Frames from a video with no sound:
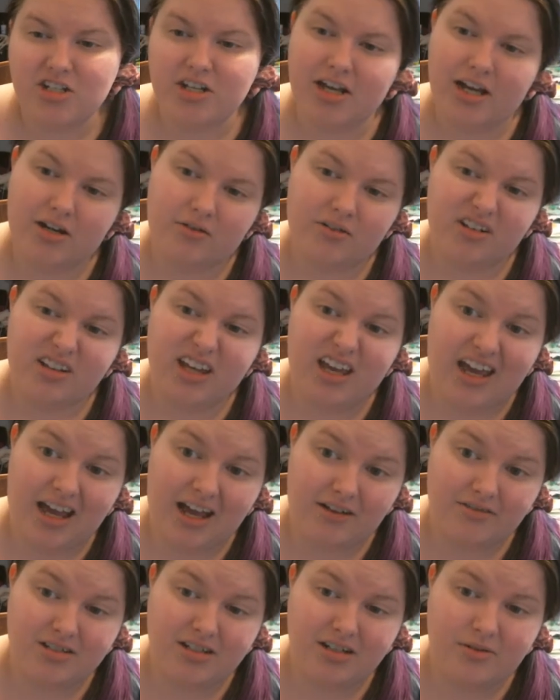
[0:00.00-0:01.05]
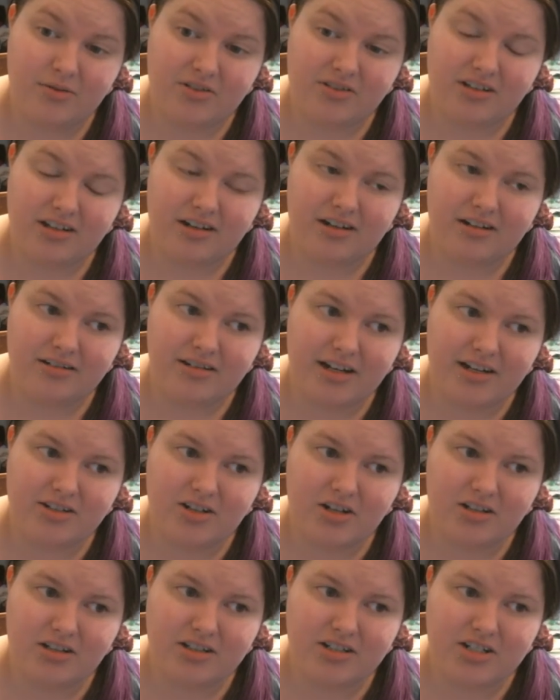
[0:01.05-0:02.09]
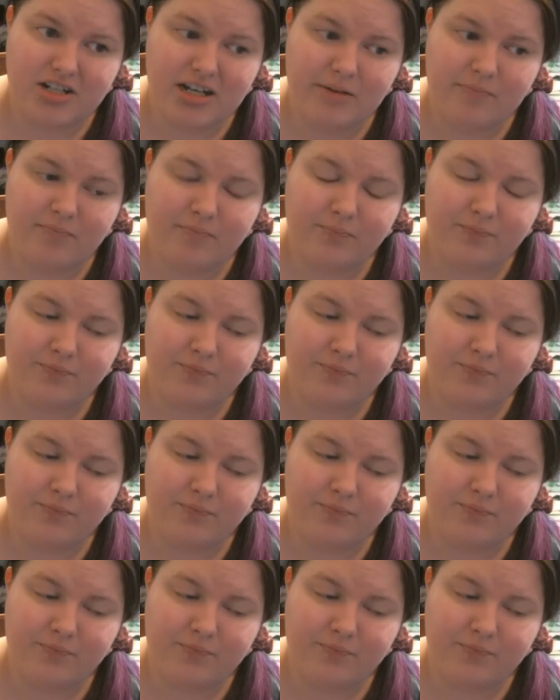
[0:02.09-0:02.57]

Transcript: you kind of really have to deal with technology.